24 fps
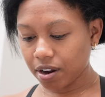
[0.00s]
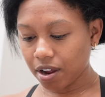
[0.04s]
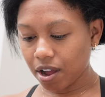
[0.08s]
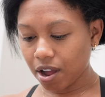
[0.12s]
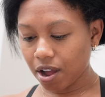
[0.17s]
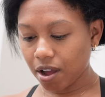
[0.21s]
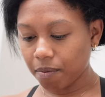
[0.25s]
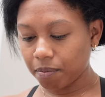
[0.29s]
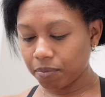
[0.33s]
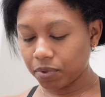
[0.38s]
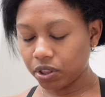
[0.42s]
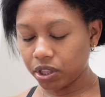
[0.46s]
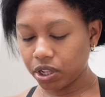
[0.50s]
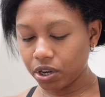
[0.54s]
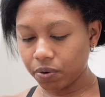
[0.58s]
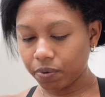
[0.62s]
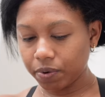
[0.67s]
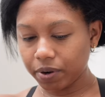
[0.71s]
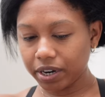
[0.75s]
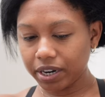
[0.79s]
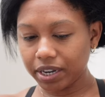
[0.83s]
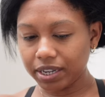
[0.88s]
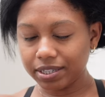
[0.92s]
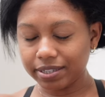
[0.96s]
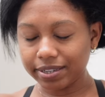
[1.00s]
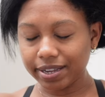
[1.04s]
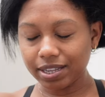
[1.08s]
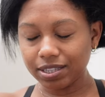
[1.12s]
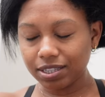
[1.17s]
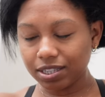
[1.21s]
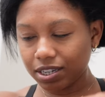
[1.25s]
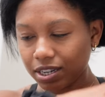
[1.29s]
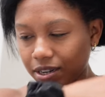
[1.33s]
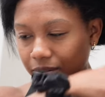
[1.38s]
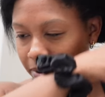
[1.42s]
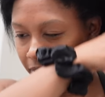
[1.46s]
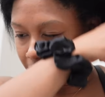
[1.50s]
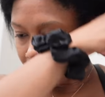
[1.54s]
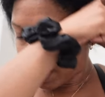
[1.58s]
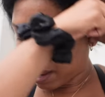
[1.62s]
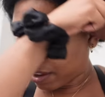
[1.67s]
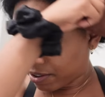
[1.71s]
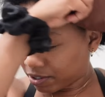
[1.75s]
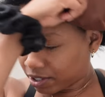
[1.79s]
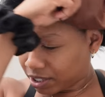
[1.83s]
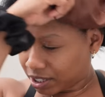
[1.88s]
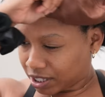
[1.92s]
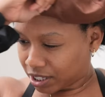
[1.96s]
lower intensity
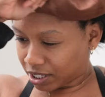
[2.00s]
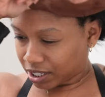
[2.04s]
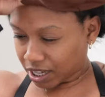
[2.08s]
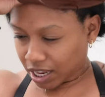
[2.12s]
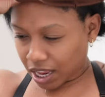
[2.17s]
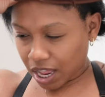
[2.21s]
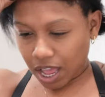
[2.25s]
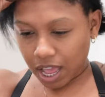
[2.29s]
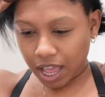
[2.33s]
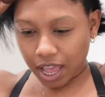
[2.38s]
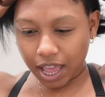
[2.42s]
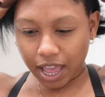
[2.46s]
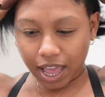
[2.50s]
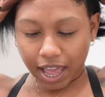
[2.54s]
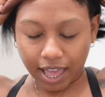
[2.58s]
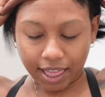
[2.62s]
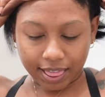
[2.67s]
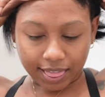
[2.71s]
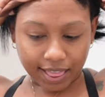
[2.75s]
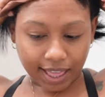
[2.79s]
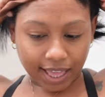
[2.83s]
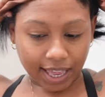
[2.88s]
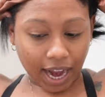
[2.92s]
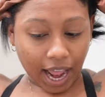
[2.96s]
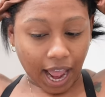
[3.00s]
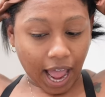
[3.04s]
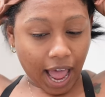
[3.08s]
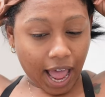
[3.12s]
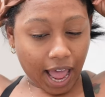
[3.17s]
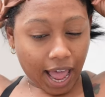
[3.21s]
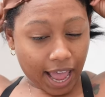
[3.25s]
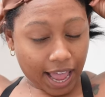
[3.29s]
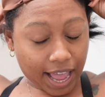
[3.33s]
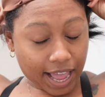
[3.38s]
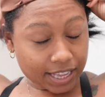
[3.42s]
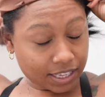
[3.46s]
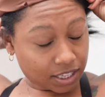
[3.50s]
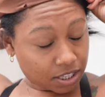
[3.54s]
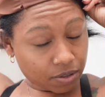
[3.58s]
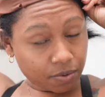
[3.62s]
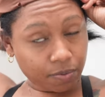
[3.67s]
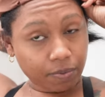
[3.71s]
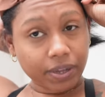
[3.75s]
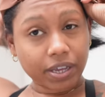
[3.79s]
workouts. And then I, as the